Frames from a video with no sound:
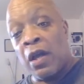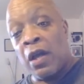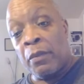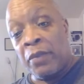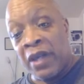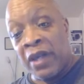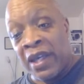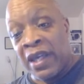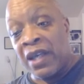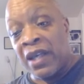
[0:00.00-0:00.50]

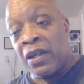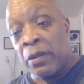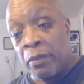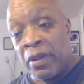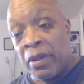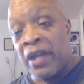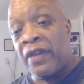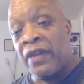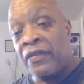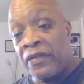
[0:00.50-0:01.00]
begin to
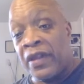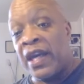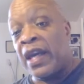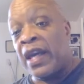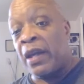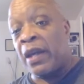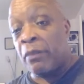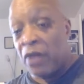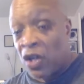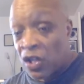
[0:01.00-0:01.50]
be a
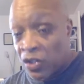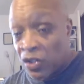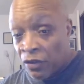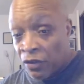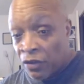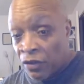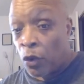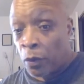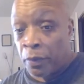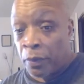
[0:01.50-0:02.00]
thing because of
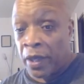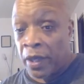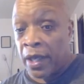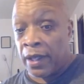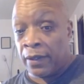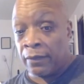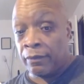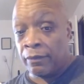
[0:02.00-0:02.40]
oil paint.